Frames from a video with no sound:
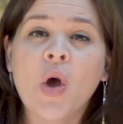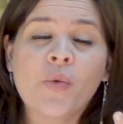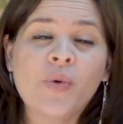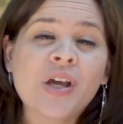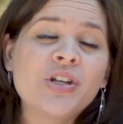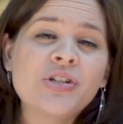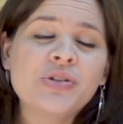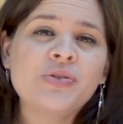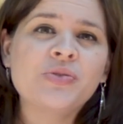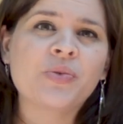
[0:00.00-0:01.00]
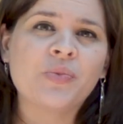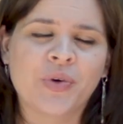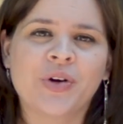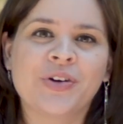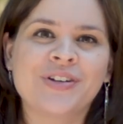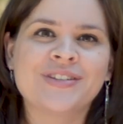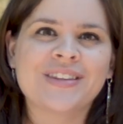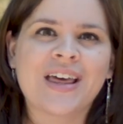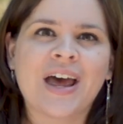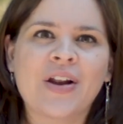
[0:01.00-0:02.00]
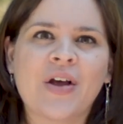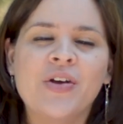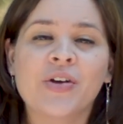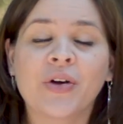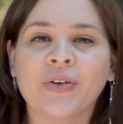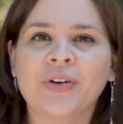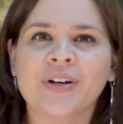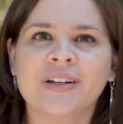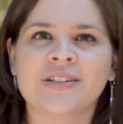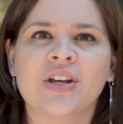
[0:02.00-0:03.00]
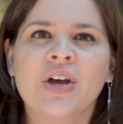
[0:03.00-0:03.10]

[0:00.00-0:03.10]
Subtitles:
We can choose words that encourage